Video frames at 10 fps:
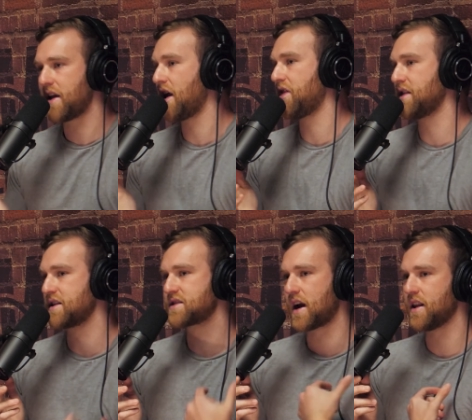And I think
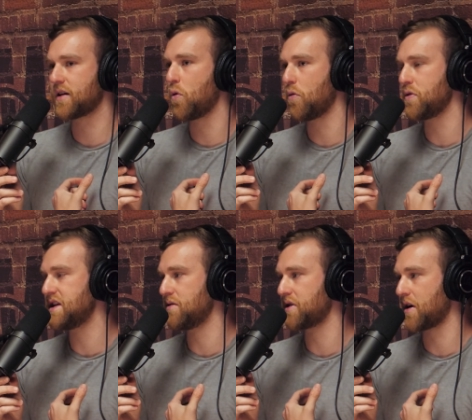that's kind of like what we
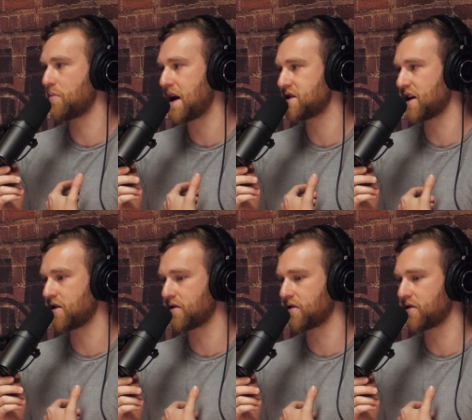did with our main channel,